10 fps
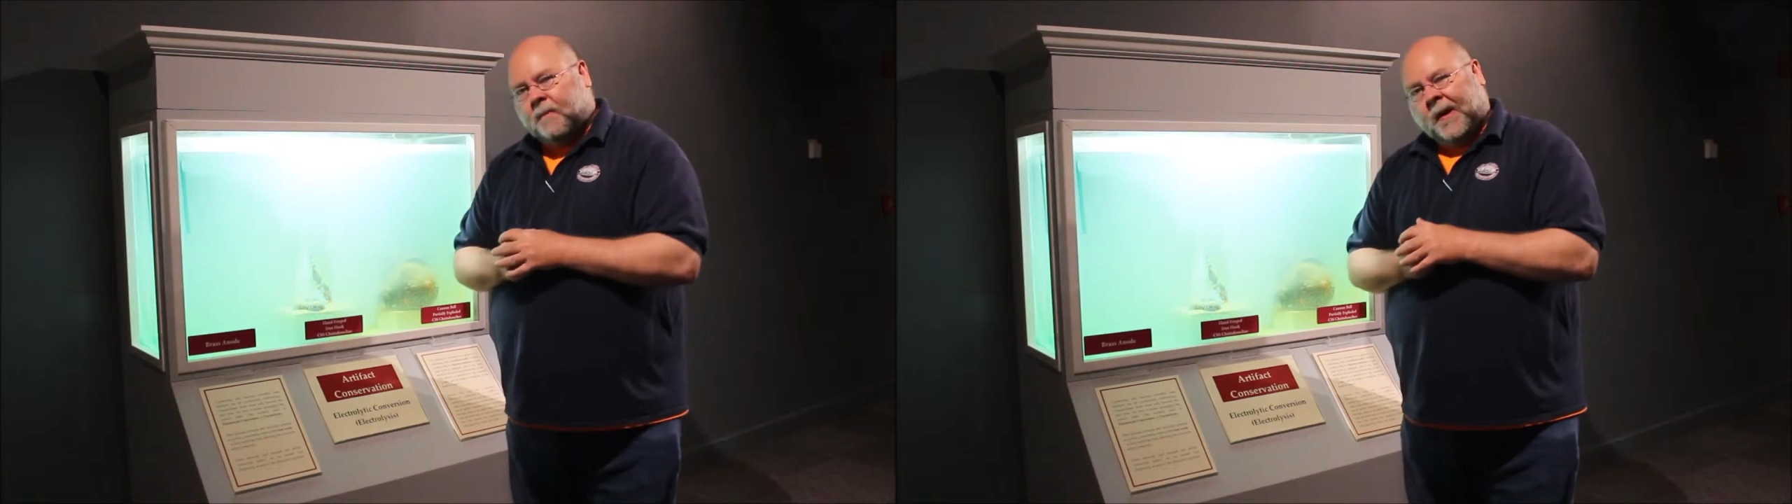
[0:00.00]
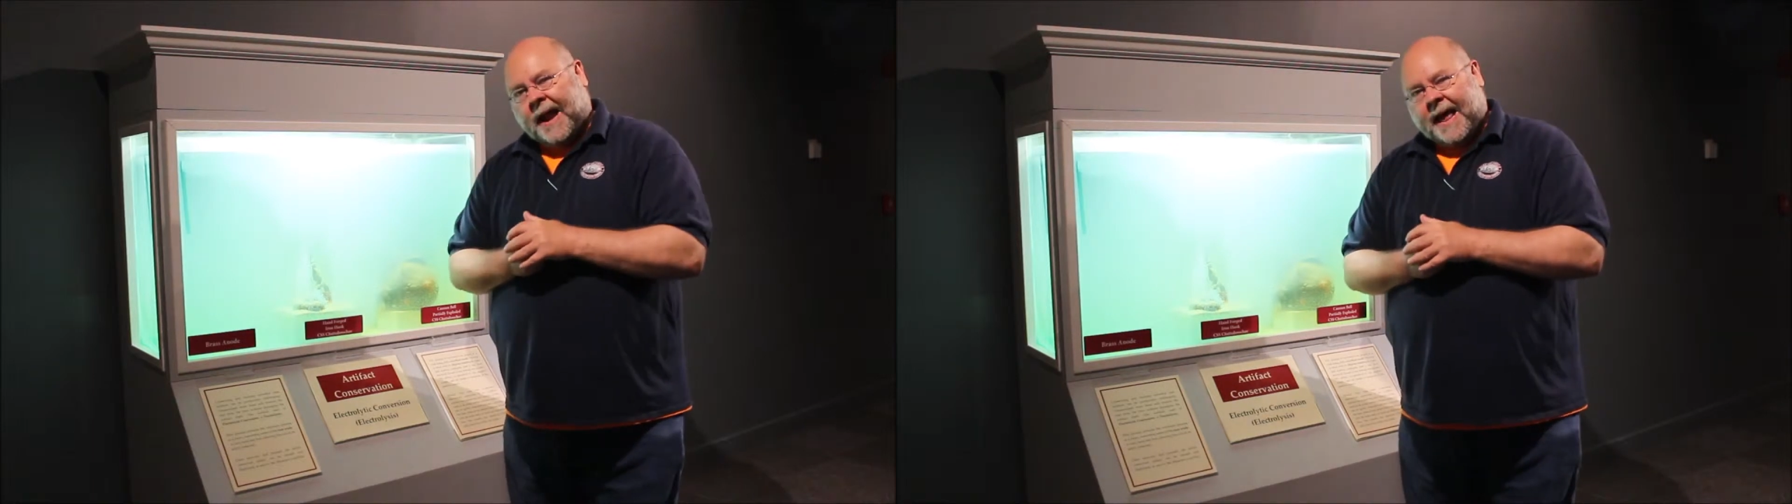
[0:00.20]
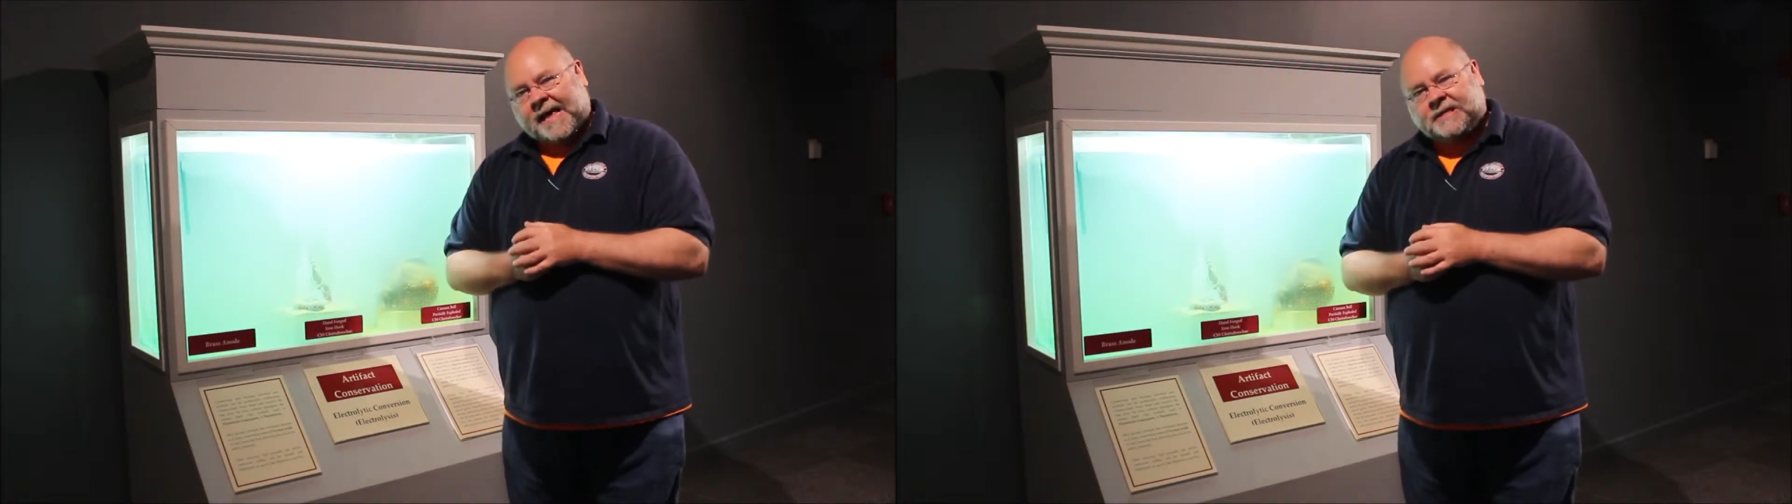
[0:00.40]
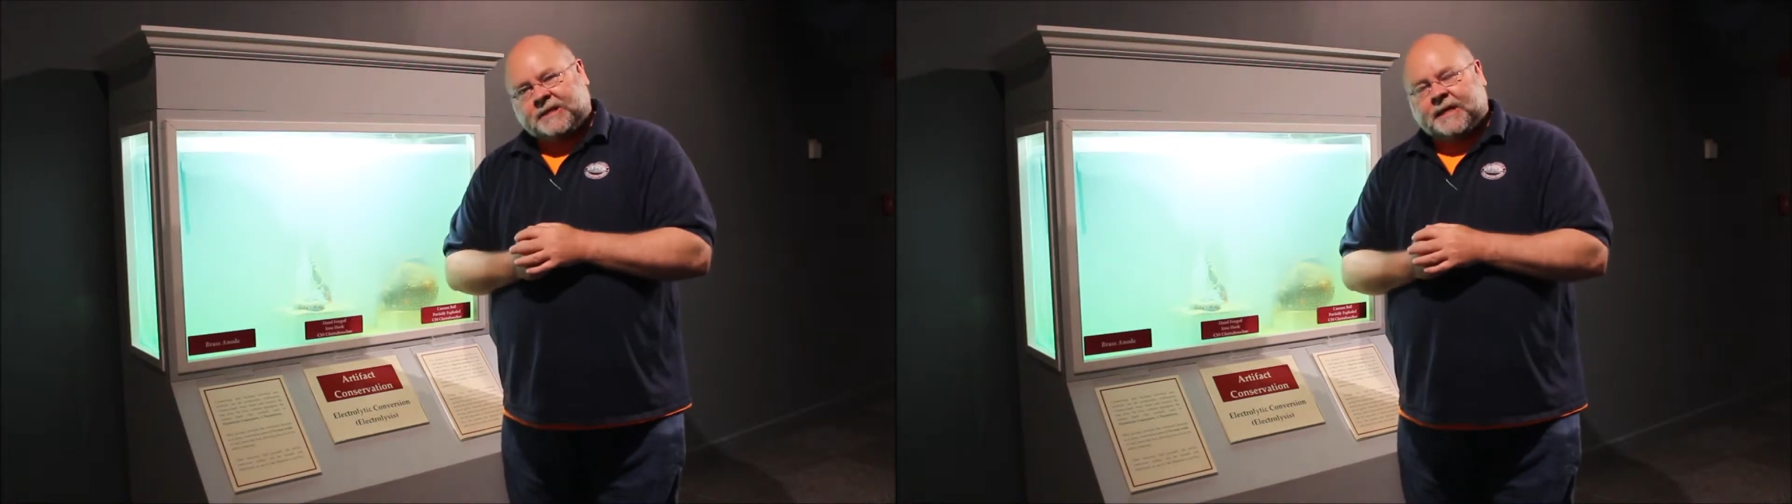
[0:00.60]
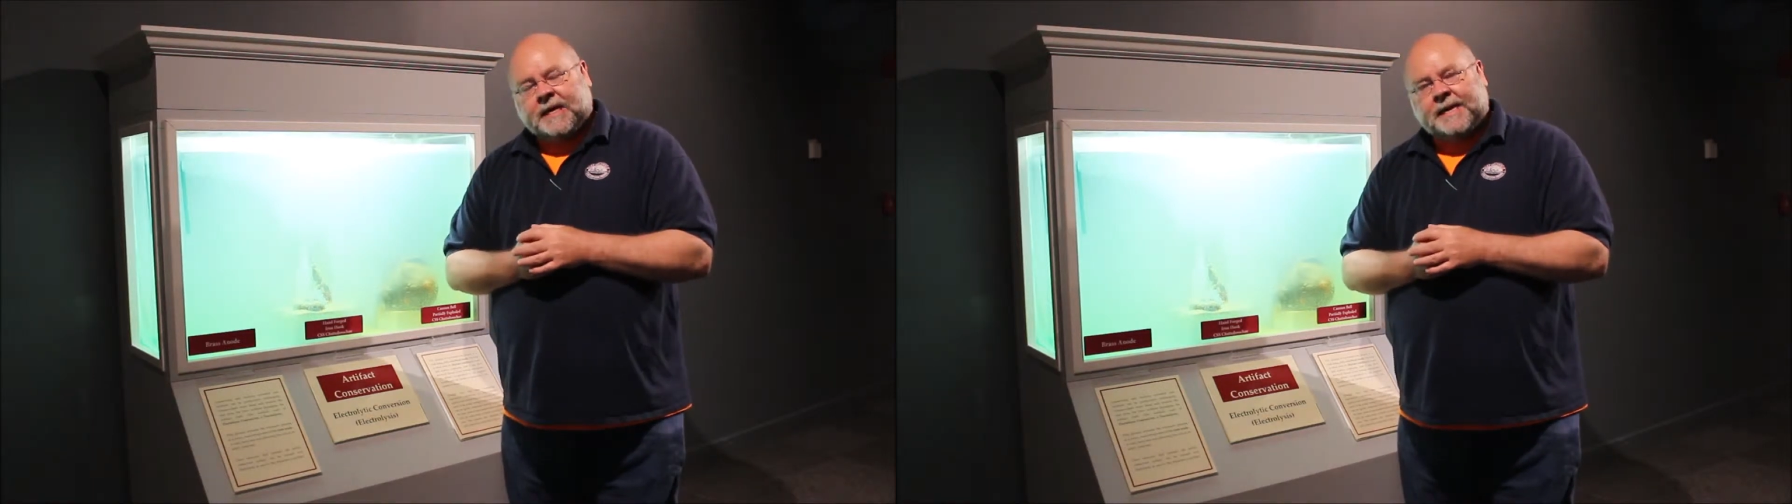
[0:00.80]

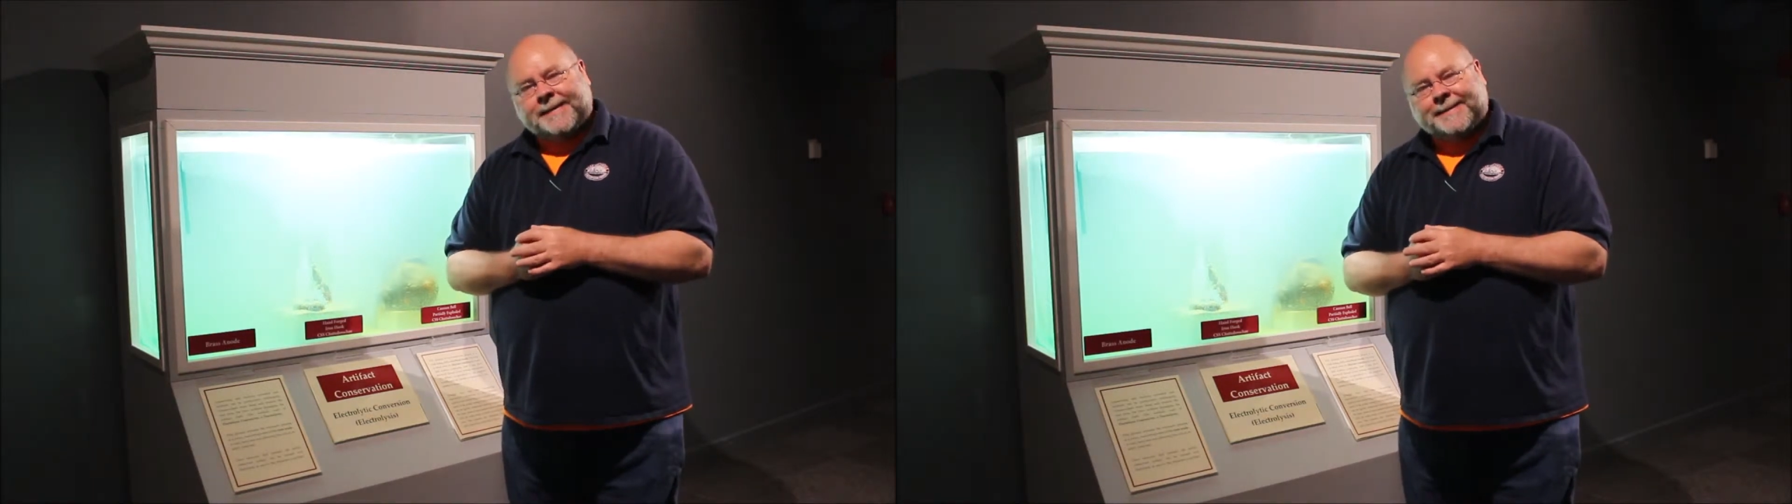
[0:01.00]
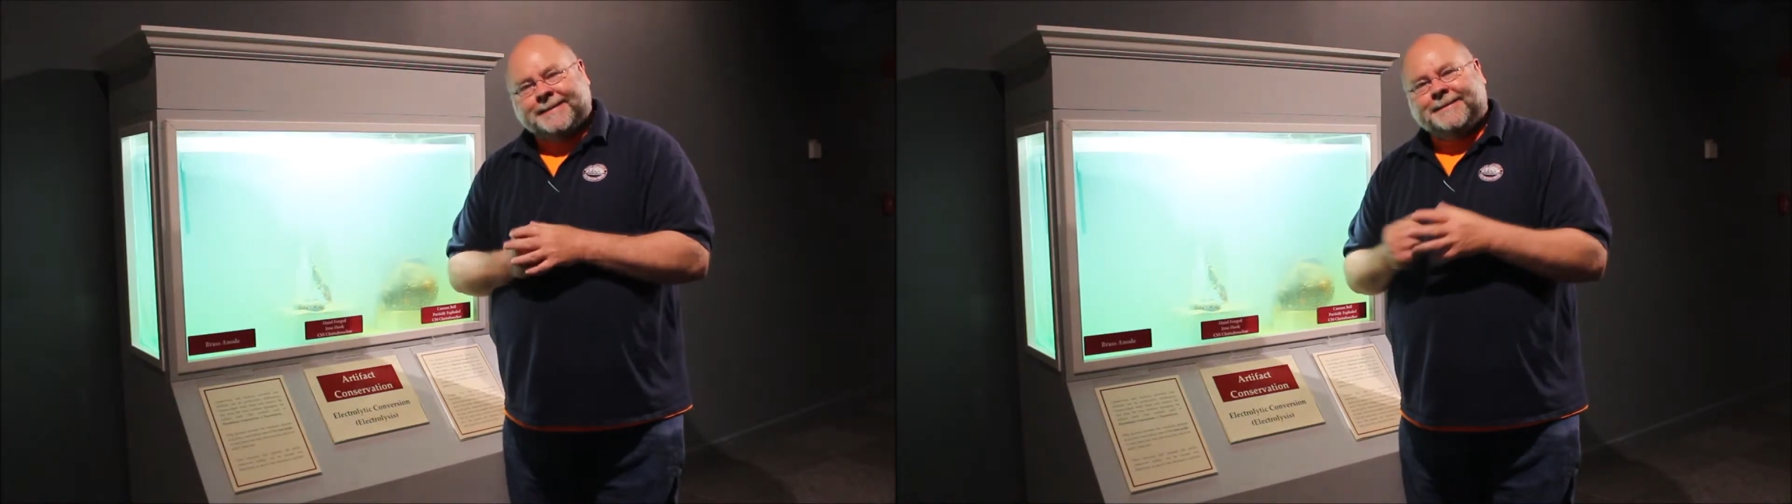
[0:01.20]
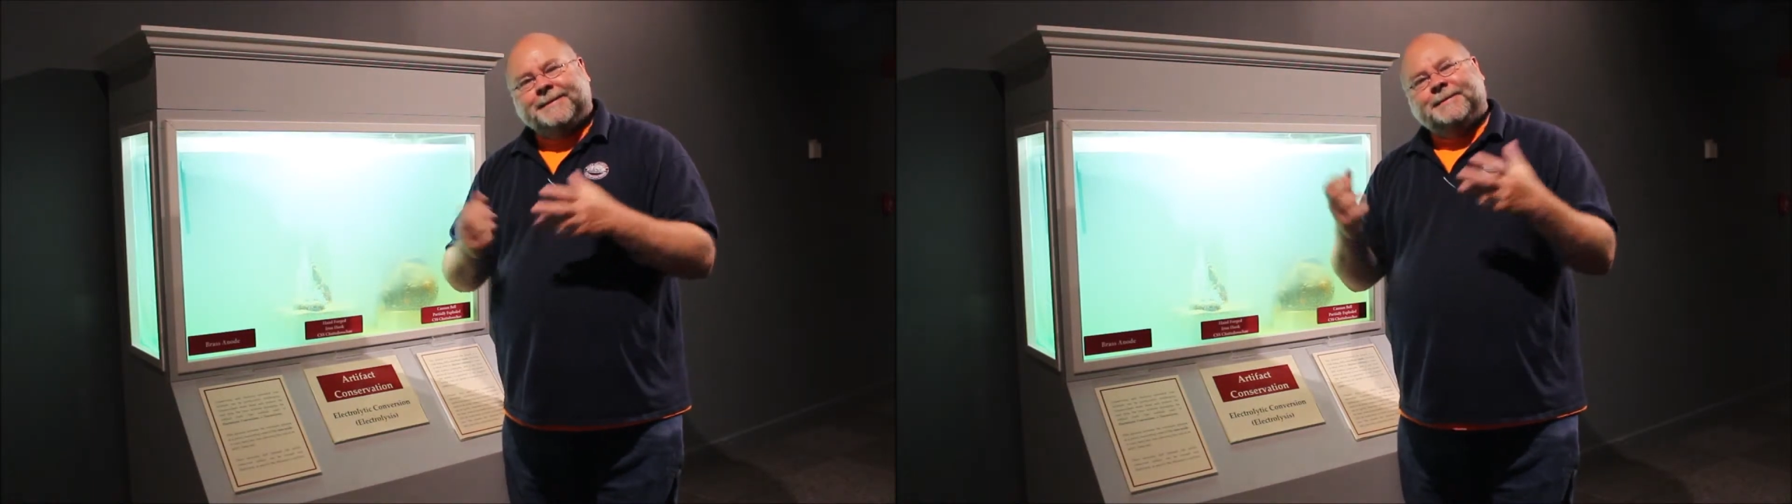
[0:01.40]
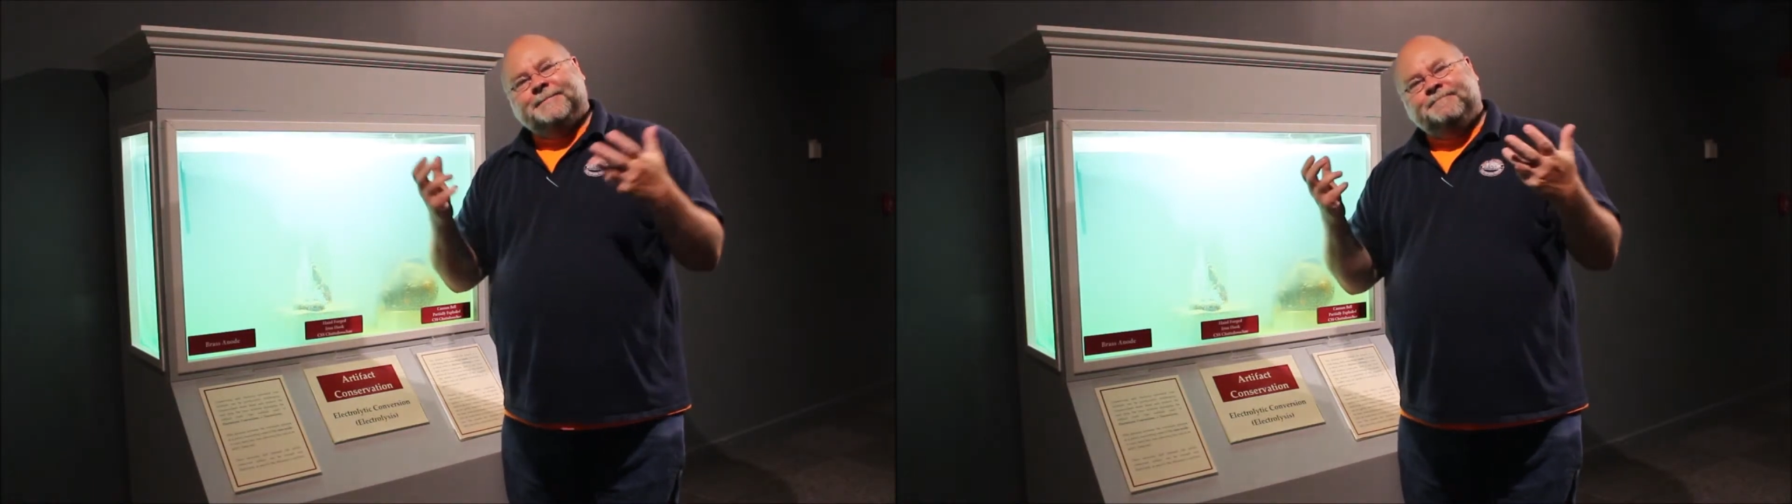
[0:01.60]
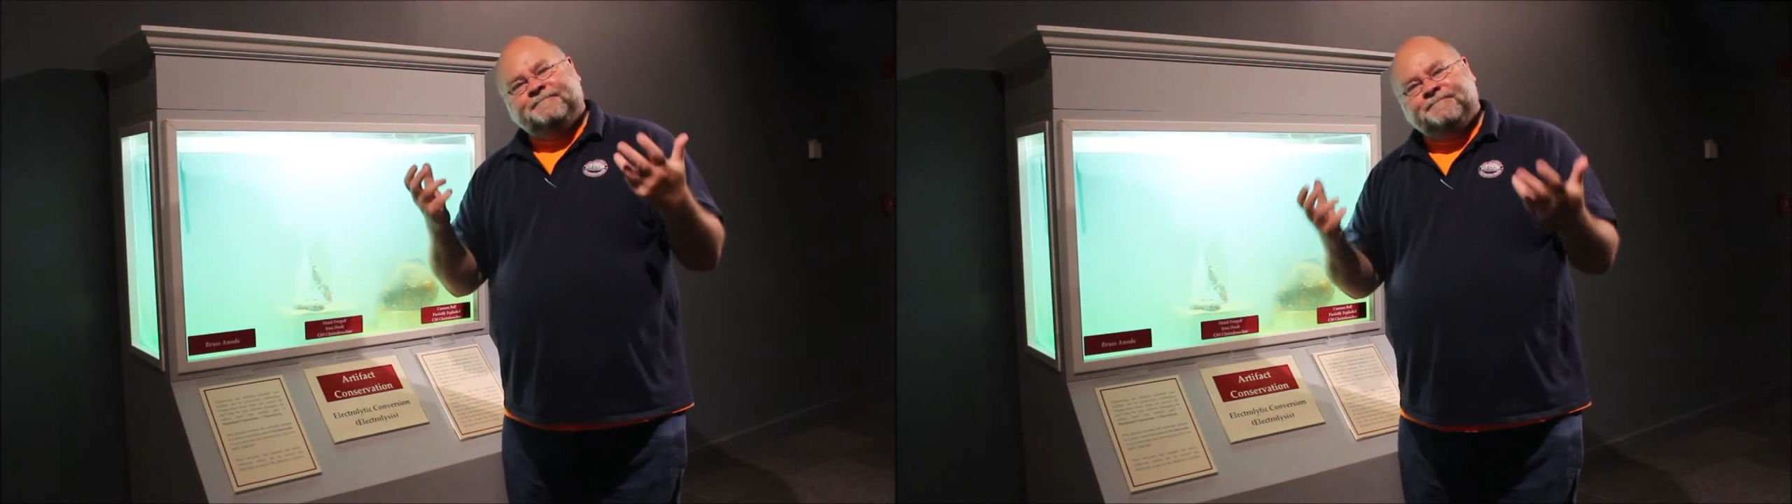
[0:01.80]
brass is